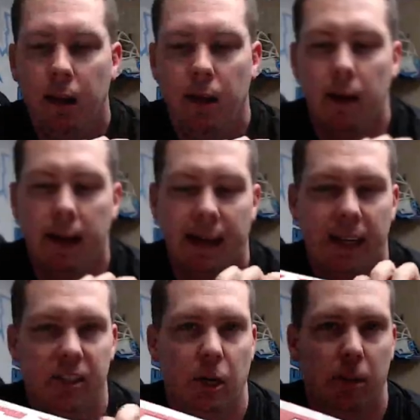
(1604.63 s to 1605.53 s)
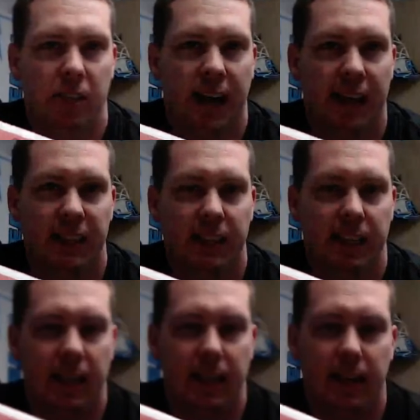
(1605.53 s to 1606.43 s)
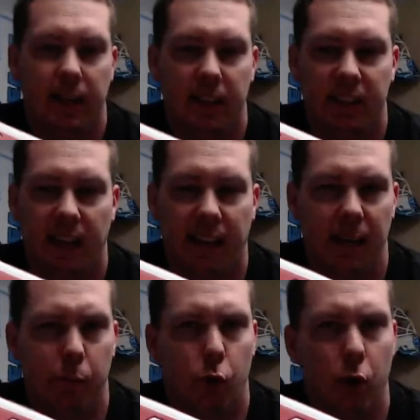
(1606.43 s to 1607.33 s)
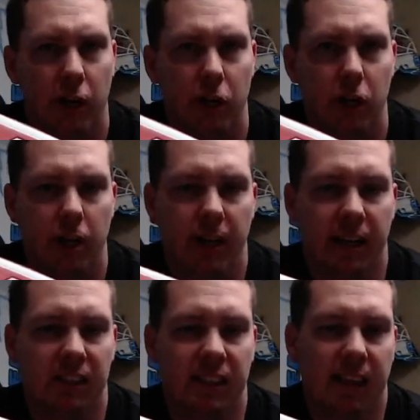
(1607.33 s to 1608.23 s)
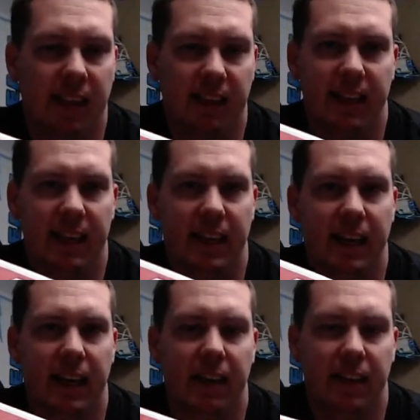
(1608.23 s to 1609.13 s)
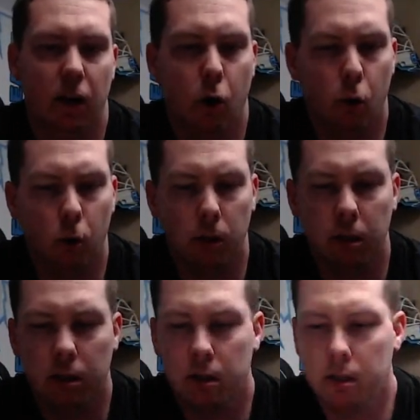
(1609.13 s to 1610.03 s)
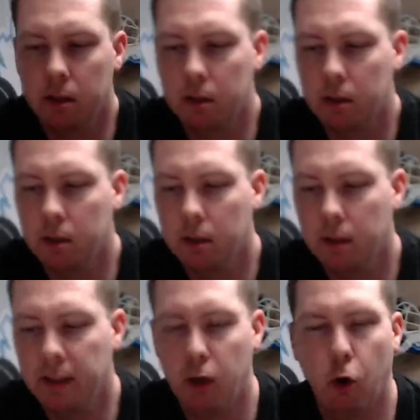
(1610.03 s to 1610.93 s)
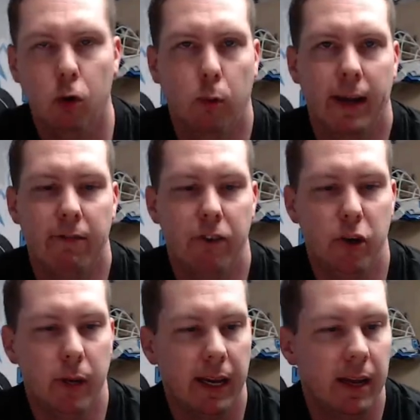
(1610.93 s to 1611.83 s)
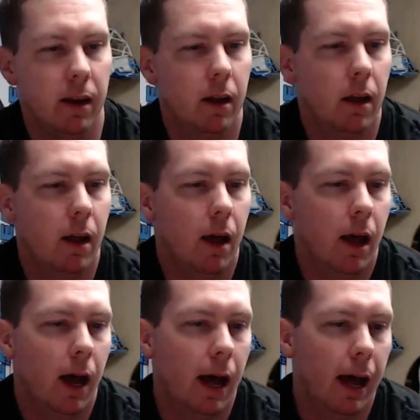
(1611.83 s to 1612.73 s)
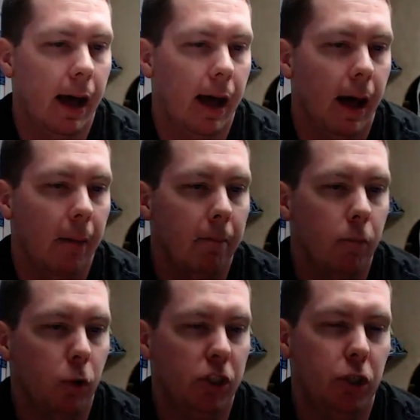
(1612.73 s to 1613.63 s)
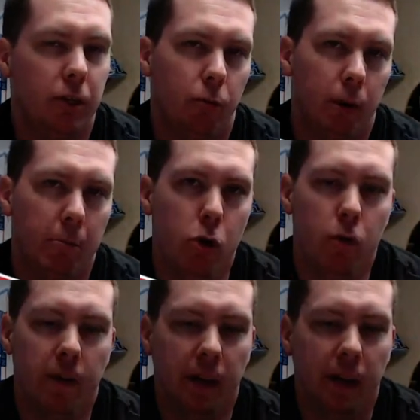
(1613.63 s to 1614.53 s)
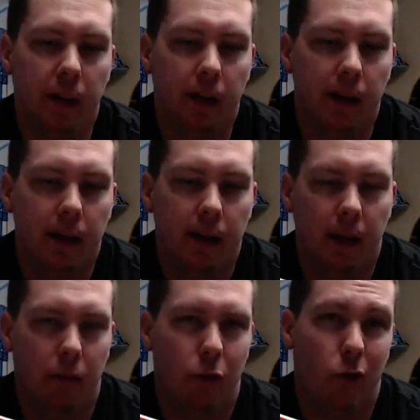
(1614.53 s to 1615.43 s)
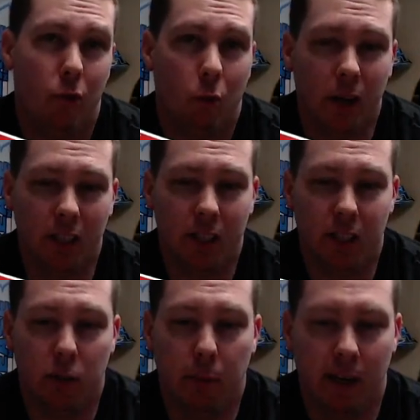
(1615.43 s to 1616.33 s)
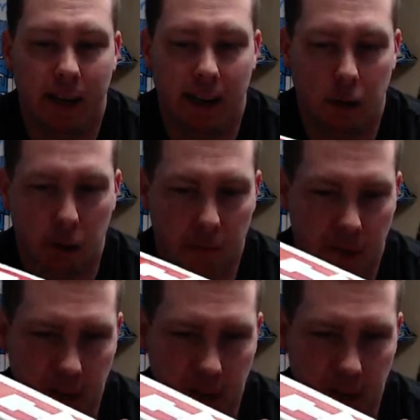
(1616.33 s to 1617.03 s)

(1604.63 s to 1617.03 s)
And so it's not uh, it's not like embroidered and it's not like the uh, the old the old way of doing it, uh, which you could remove it if you really wanted to, but it kind of looked funny.